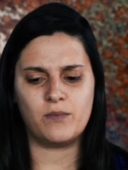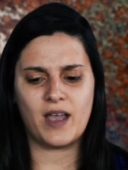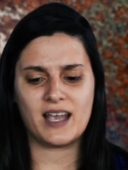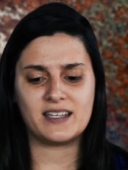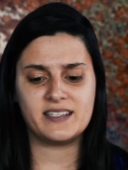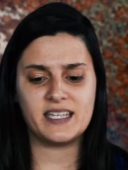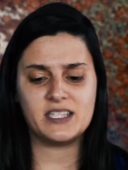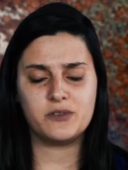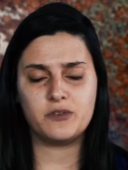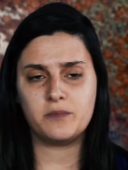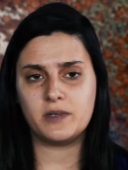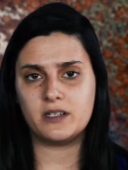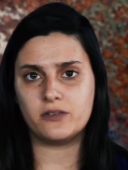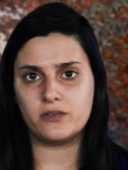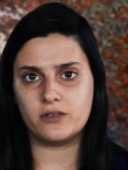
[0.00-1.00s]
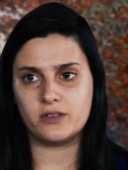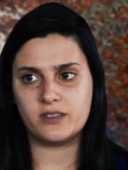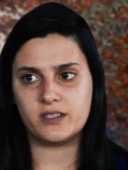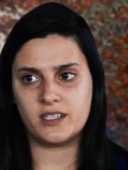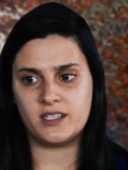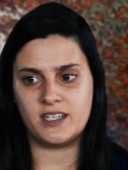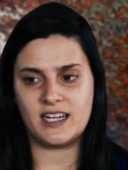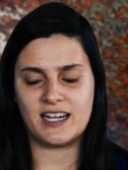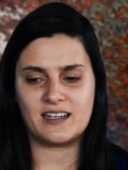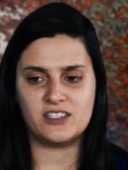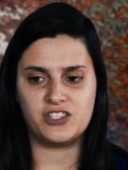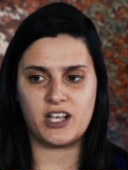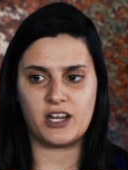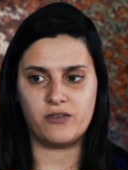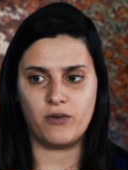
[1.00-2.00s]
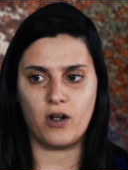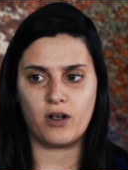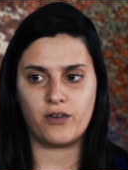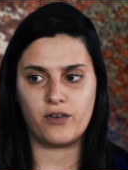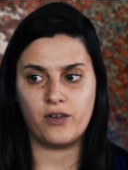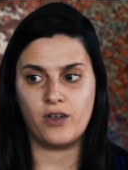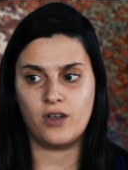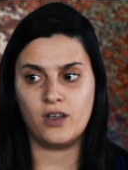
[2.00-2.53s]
Accessory minerals in an eclogite rock